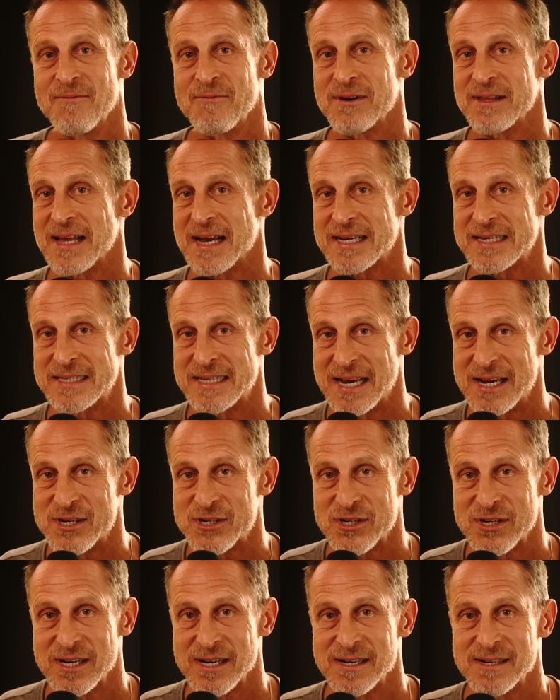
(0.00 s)

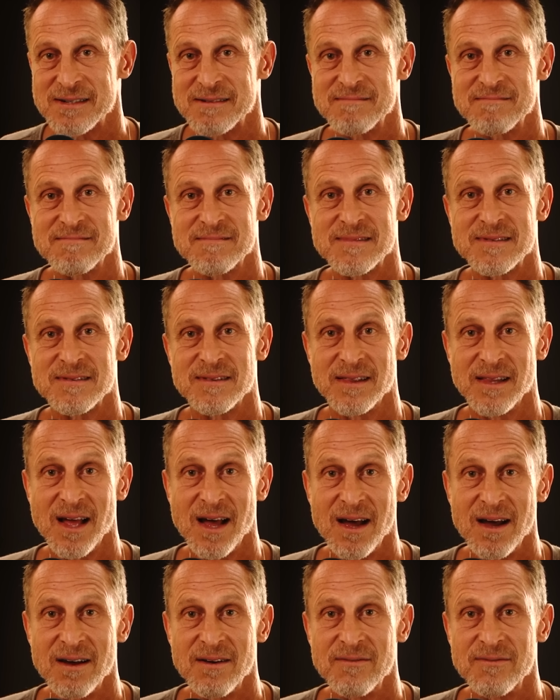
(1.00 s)
relaxation,
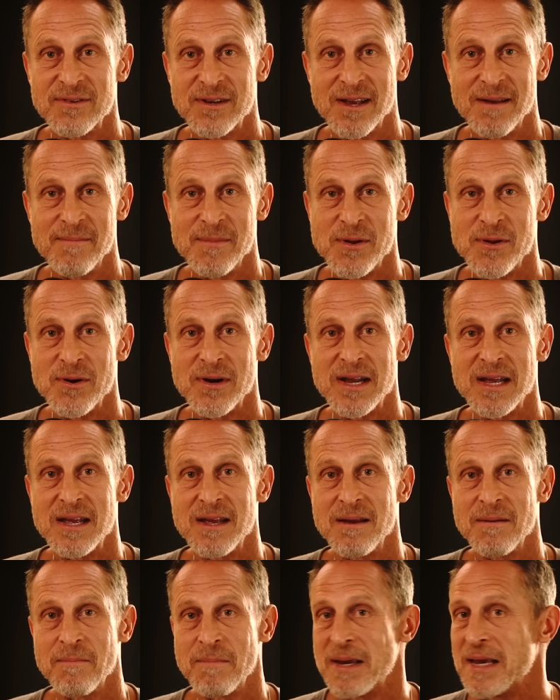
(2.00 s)
love,
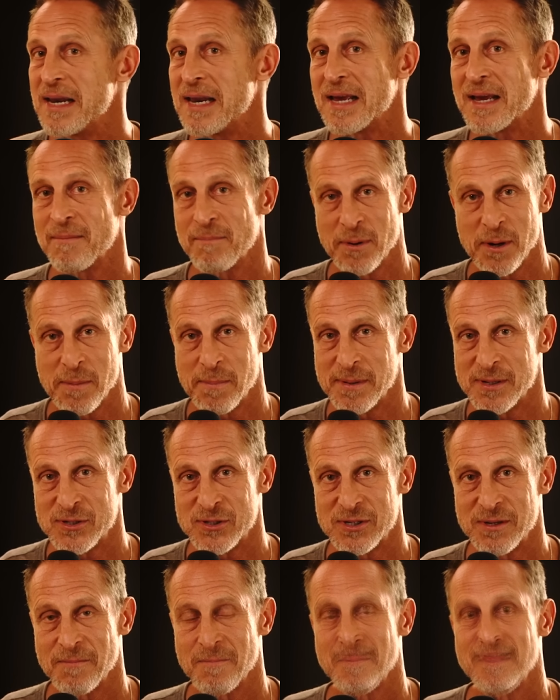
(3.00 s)
community, meaning, and
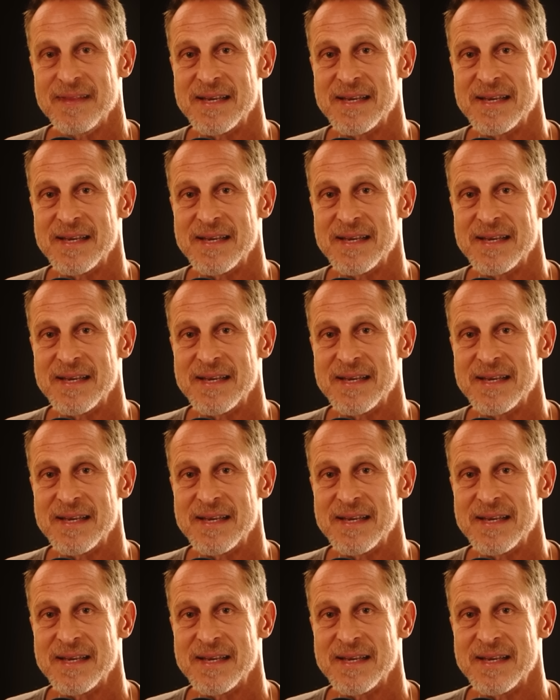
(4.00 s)
purpose.